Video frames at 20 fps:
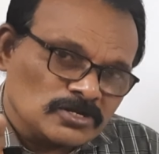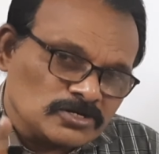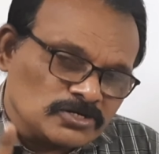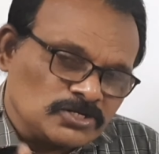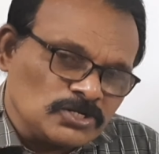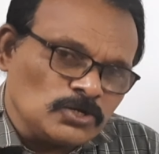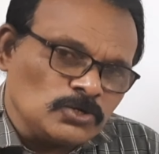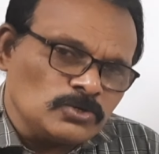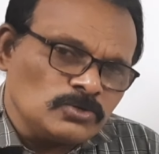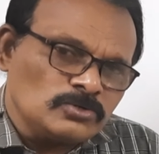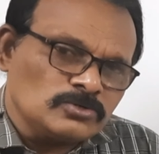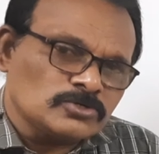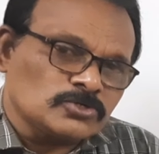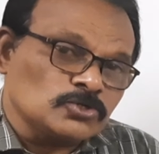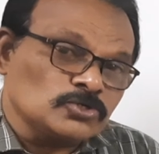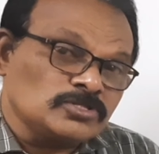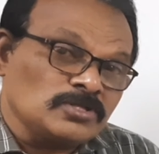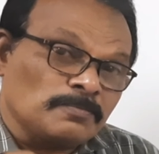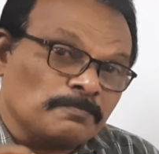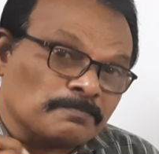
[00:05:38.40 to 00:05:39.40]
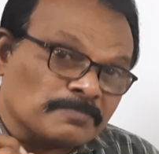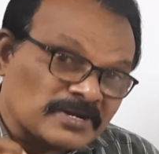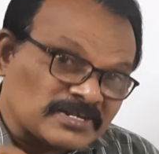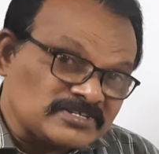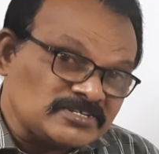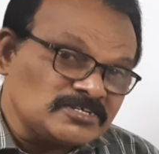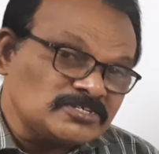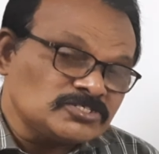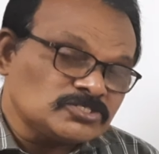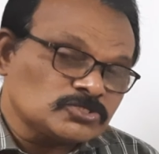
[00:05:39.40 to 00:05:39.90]
Due to the
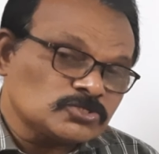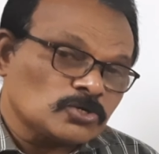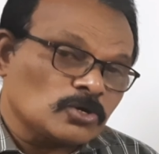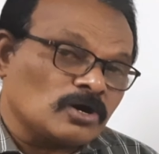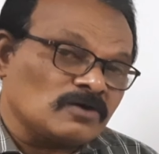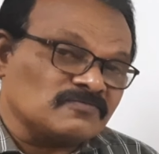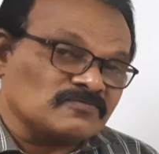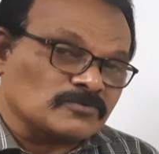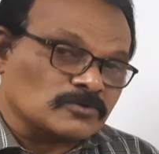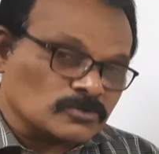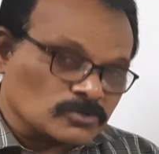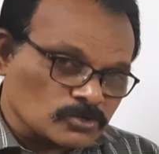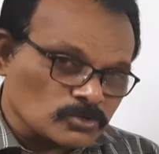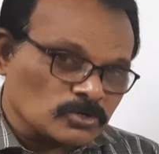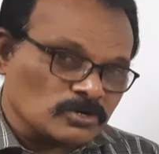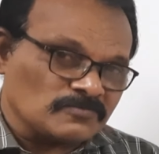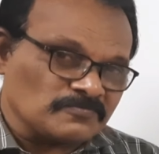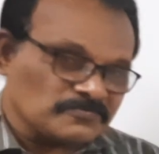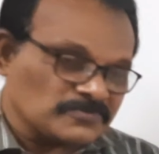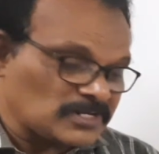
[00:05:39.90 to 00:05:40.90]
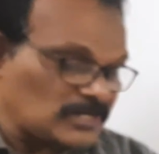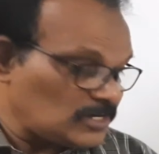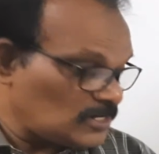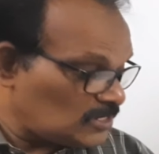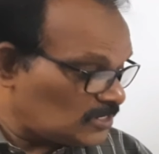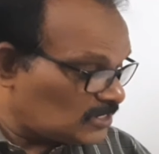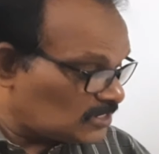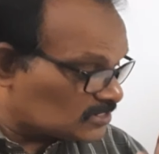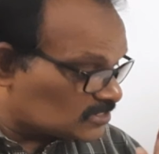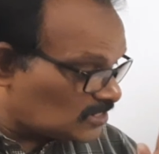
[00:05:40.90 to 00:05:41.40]
presence of chlorophyll,
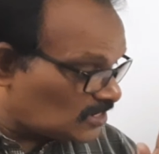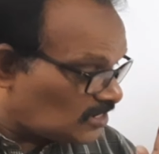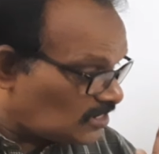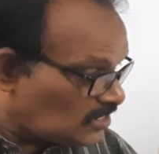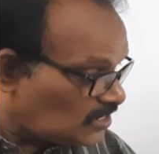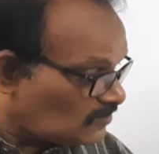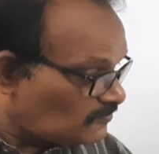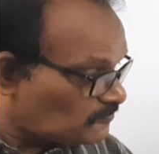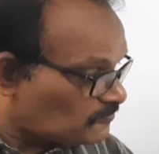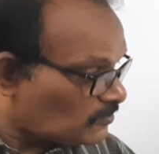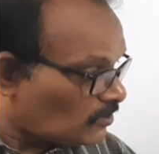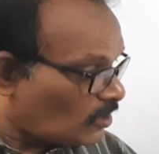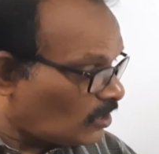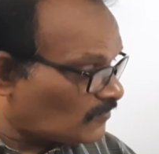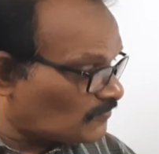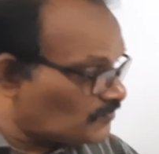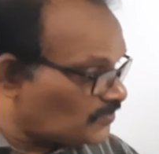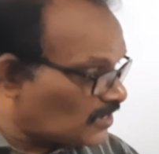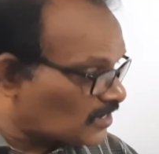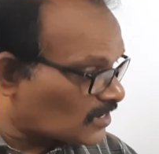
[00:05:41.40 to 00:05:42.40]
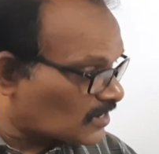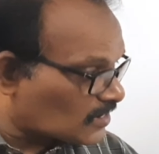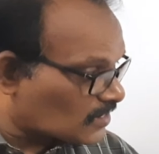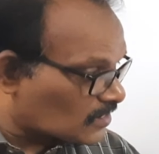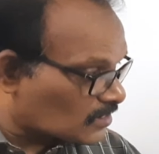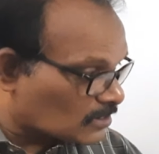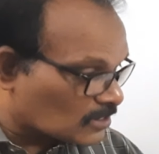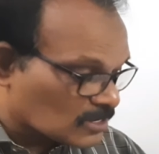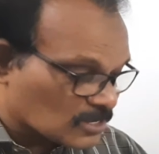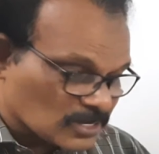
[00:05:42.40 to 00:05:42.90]
the leaf of the
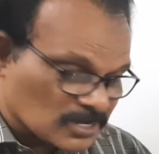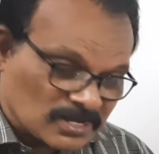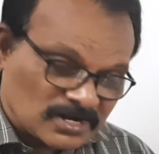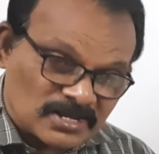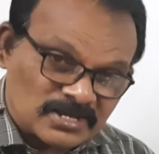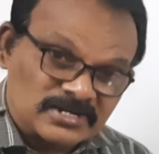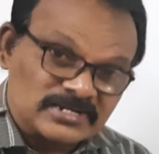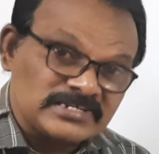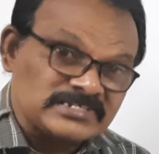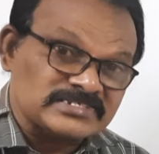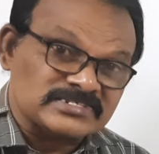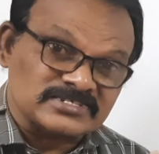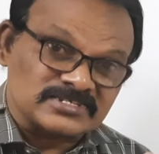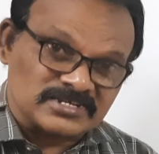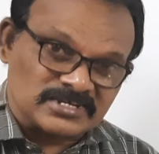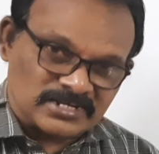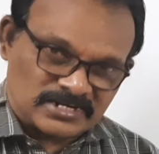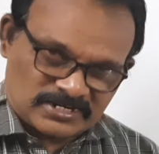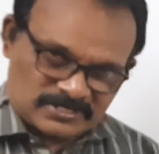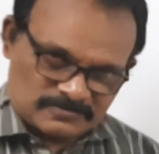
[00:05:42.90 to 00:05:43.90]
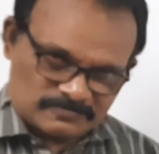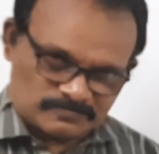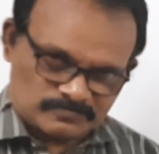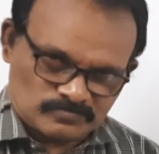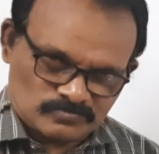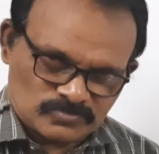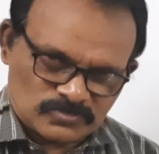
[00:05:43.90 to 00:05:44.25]
color is green.